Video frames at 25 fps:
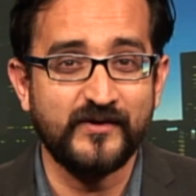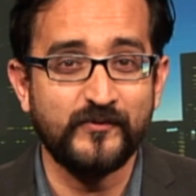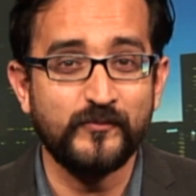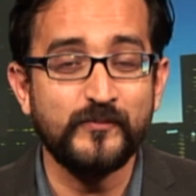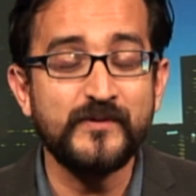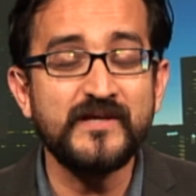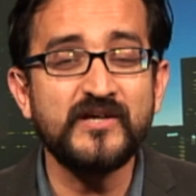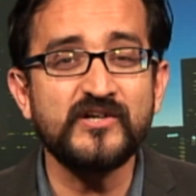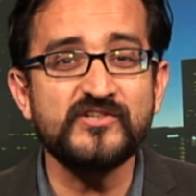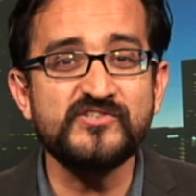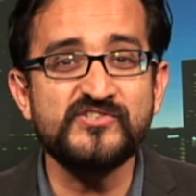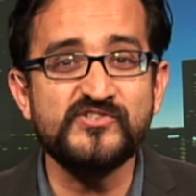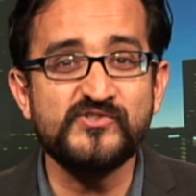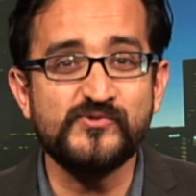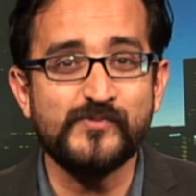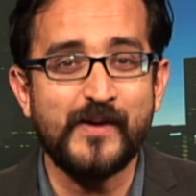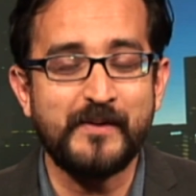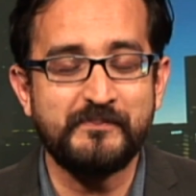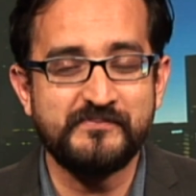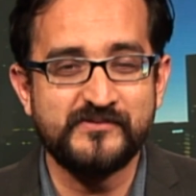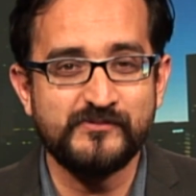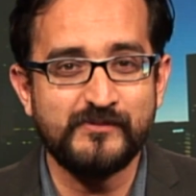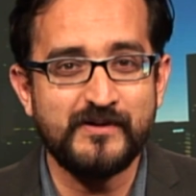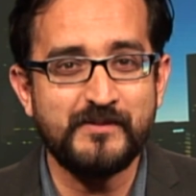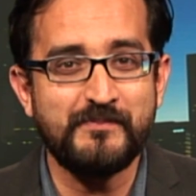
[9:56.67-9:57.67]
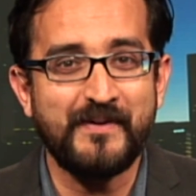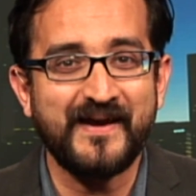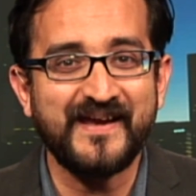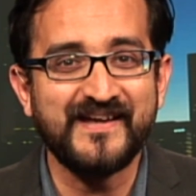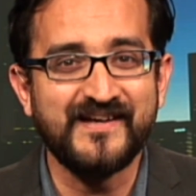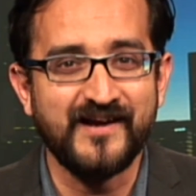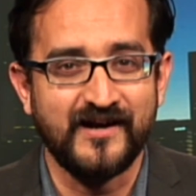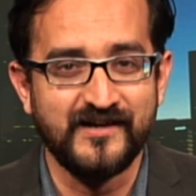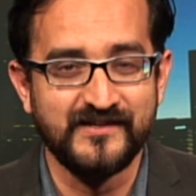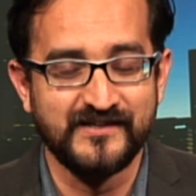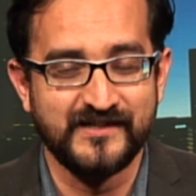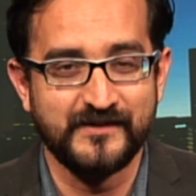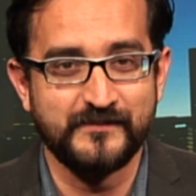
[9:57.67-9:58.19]
We got swept away by
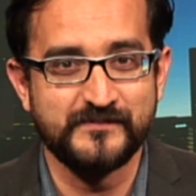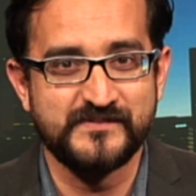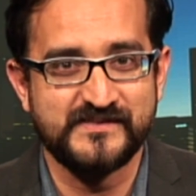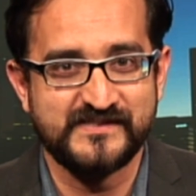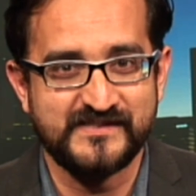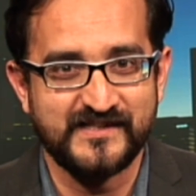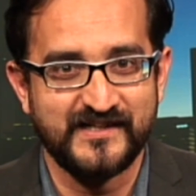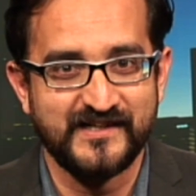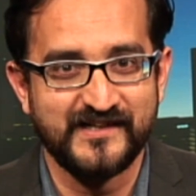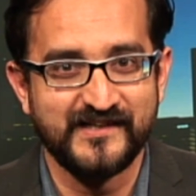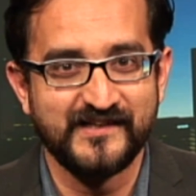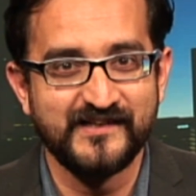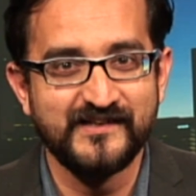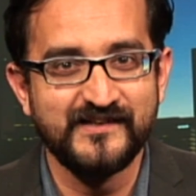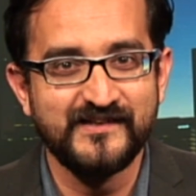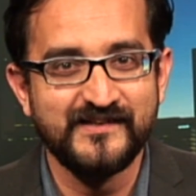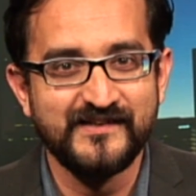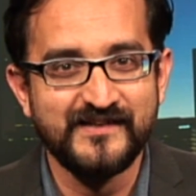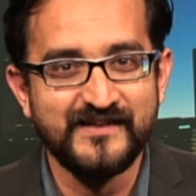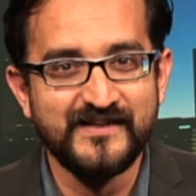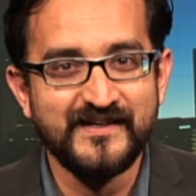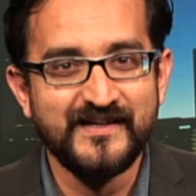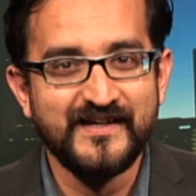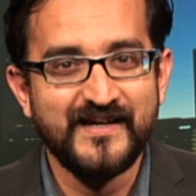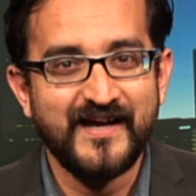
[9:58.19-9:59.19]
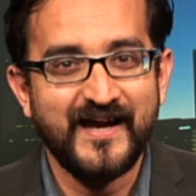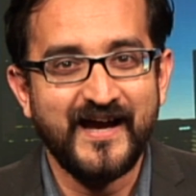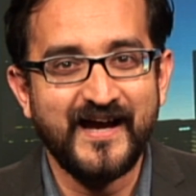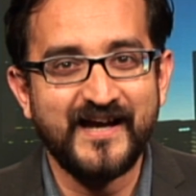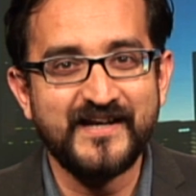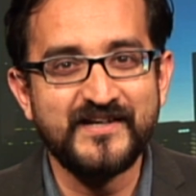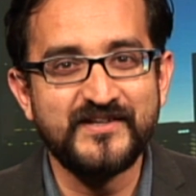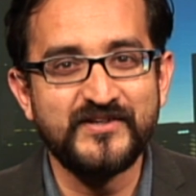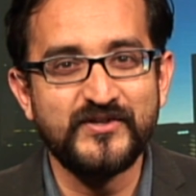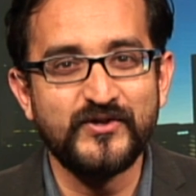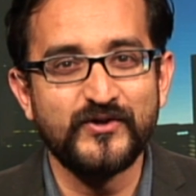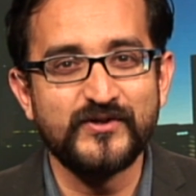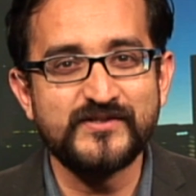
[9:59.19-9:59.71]
Gangnam Style, and
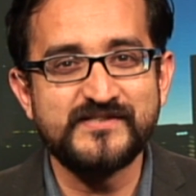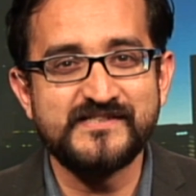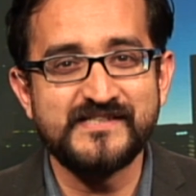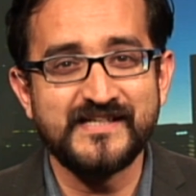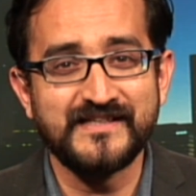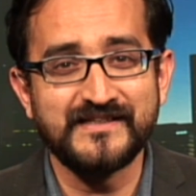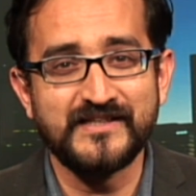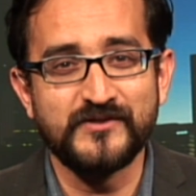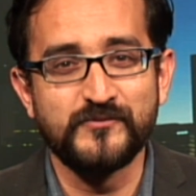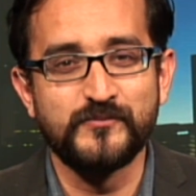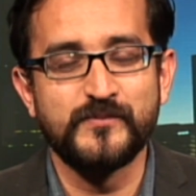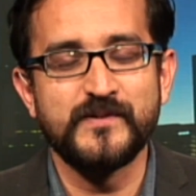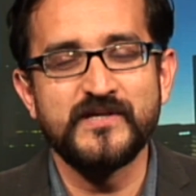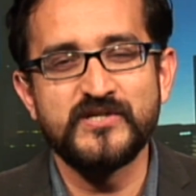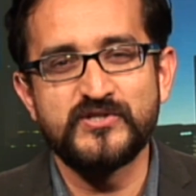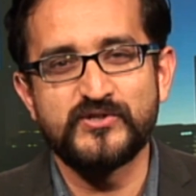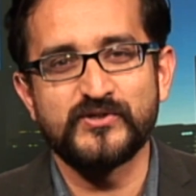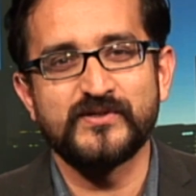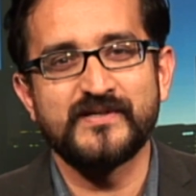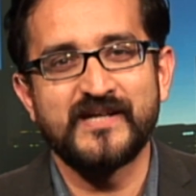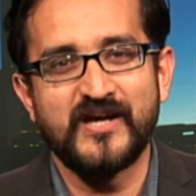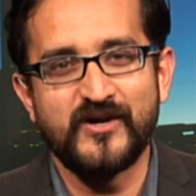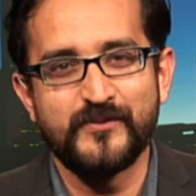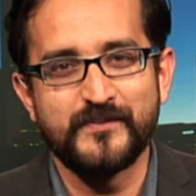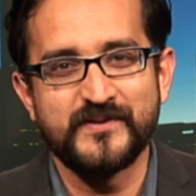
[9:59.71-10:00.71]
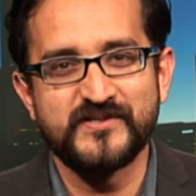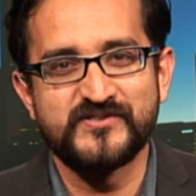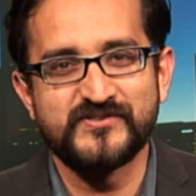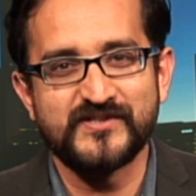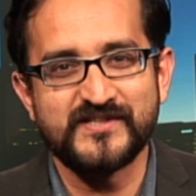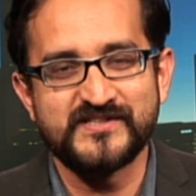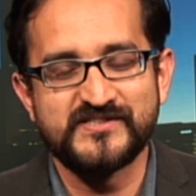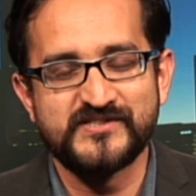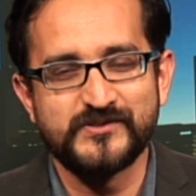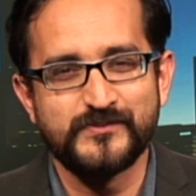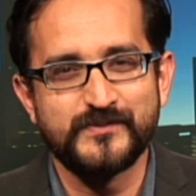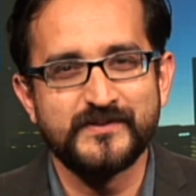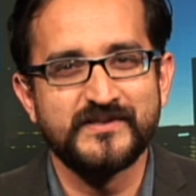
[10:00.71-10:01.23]
you're saying that we should now be
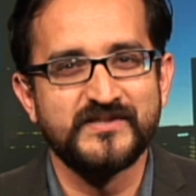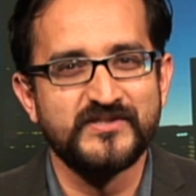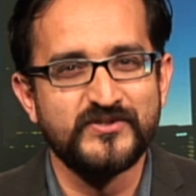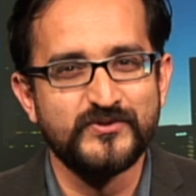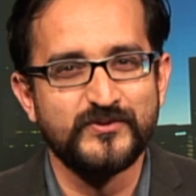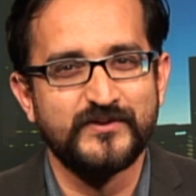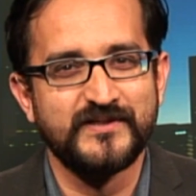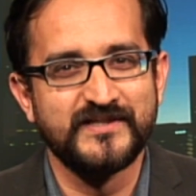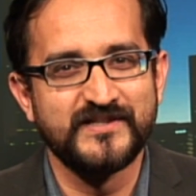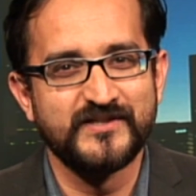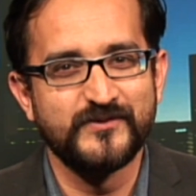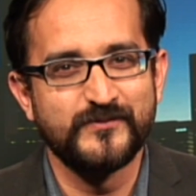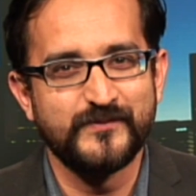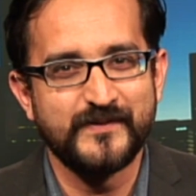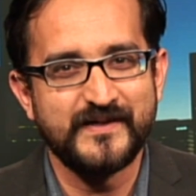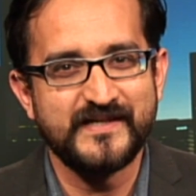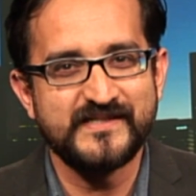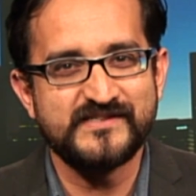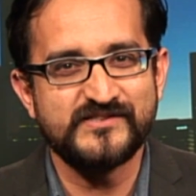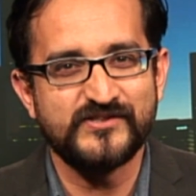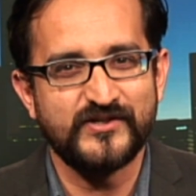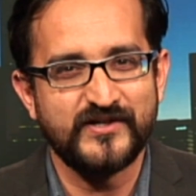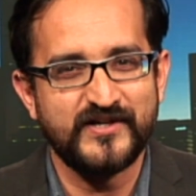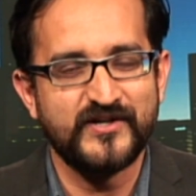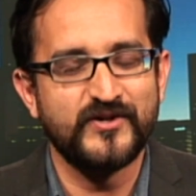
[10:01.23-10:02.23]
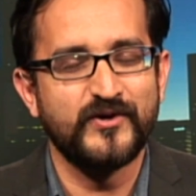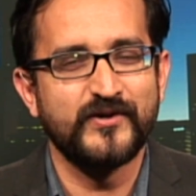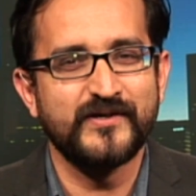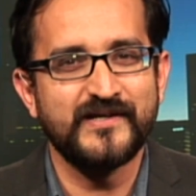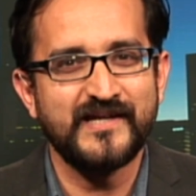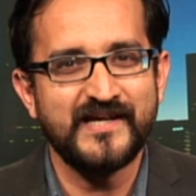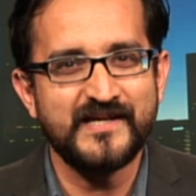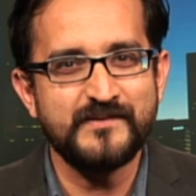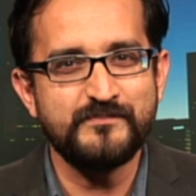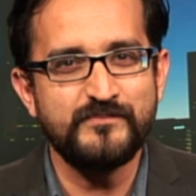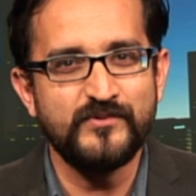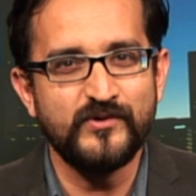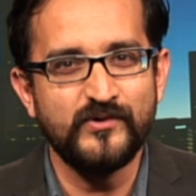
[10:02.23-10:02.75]
trusted with nuclear waste on an
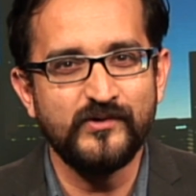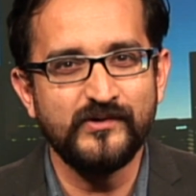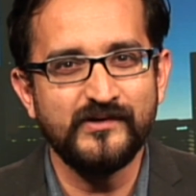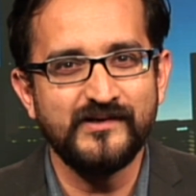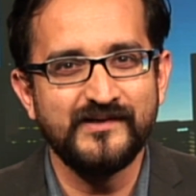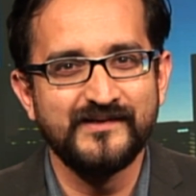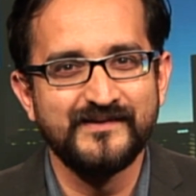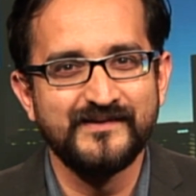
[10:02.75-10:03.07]
online poll?